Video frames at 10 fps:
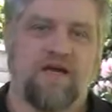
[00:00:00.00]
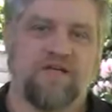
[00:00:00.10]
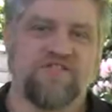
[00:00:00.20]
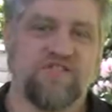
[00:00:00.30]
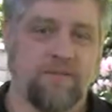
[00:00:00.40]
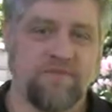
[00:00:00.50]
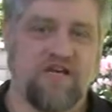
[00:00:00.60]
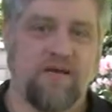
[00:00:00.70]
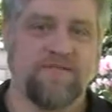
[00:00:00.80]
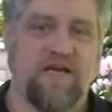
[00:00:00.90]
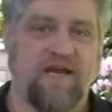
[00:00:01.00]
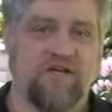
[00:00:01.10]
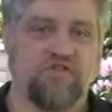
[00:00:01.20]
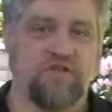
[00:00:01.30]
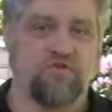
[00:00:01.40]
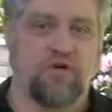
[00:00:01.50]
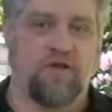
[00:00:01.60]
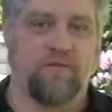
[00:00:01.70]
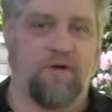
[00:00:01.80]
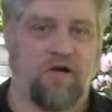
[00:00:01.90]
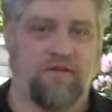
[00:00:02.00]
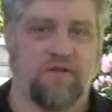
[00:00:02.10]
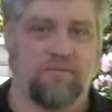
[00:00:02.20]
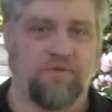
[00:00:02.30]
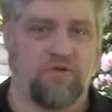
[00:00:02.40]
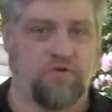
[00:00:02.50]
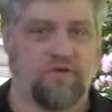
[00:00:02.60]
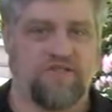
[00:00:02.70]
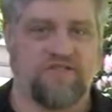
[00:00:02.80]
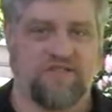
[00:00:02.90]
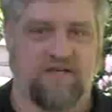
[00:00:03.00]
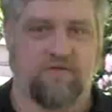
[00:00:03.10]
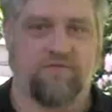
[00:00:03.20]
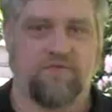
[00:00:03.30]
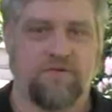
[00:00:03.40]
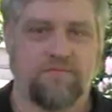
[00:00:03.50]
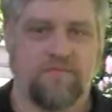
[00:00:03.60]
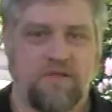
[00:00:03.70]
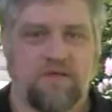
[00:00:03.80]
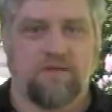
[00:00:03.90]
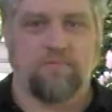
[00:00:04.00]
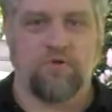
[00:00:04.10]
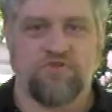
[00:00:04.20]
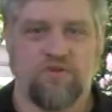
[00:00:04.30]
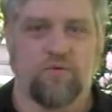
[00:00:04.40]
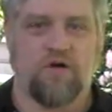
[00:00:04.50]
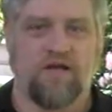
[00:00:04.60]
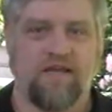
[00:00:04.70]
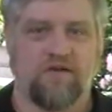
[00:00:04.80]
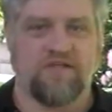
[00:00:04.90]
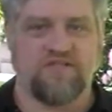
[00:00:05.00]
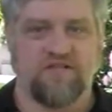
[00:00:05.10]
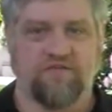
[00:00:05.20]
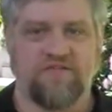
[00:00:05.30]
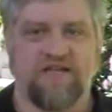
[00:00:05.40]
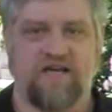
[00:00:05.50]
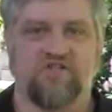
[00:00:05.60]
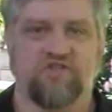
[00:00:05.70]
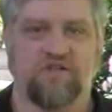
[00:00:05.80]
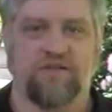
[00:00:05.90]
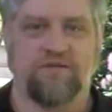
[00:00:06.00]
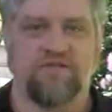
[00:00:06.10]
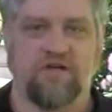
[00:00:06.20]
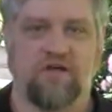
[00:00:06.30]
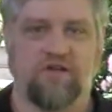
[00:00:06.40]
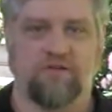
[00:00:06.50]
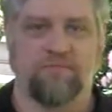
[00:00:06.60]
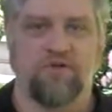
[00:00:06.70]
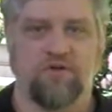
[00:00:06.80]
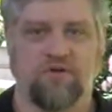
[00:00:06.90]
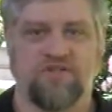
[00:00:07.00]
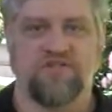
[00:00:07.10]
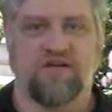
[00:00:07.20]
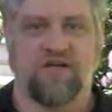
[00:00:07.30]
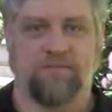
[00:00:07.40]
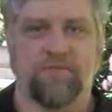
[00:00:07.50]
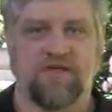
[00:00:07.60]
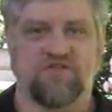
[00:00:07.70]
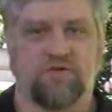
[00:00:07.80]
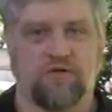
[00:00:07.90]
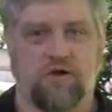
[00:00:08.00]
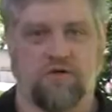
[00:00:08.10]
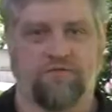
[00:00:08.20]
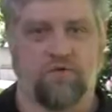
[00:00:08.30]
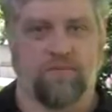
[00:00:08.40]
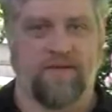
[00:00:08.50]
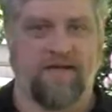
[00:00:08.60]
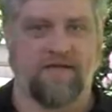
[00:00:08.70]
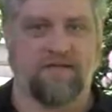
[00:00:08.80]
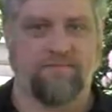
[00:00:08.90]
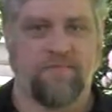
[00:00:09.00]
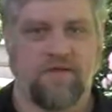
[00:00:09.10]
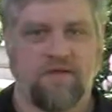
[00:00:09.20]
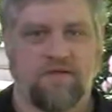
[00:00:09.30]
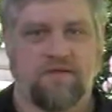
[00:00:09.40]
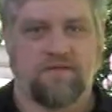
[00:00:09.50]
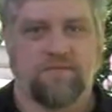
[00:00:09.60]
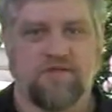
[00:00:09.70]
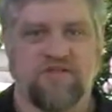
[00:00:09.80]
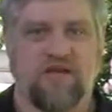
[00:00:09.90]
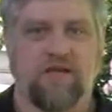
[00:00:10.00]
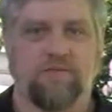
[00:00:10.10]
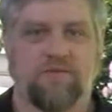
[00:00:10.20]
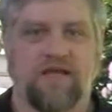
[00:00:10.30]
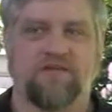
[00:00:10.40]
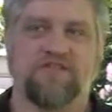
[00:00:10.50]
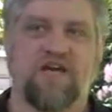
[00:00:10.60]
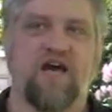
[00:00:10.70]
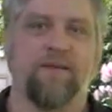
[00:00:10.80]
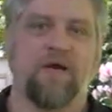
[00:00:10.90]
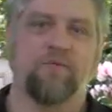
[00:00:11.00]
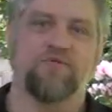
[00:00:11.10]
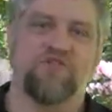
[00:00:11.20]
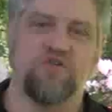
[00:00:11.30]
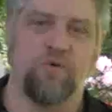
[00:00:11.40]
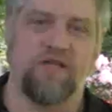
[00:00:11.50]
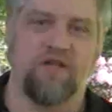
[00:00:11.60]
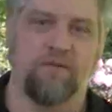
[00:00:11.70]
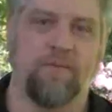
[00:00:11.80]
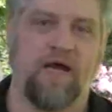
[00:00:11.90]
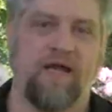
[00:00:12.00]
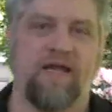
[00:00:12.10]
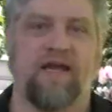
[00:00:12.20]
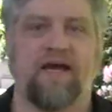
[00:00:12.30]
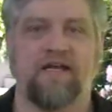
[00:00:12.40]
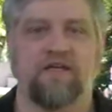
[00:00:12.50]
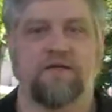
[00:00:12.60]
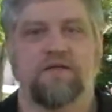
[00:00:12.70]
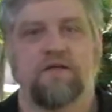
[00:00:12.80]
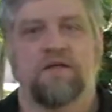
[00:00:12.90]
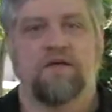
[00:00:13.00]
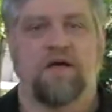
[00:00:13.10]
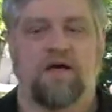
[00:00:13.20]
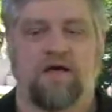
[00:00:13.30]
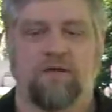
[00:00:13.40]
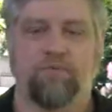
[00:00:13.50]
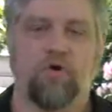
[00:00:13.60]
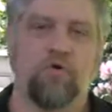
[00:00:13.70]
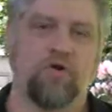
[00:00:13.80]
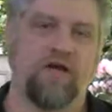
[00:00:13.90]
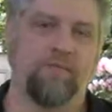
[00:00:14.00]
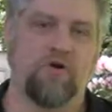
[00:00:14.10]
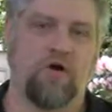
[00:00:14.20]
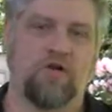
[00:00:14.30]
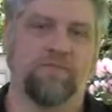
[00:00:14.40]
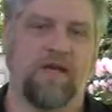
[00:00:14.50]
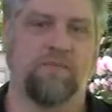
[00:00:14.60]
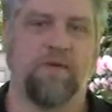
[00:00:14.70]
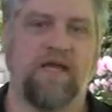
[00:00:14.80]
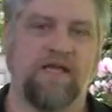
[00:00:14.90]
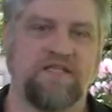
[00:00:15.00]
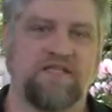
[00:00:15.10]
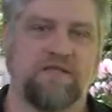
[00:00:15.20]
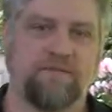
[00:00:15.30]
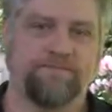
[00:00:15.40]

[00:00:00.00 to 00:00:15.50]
Sometimes I actually draw them on the computer itself. Most of the rock counting stuff is actually done on the computer. It's done in a pixel art format. Because at the time I was doing them, I had a program called Paint,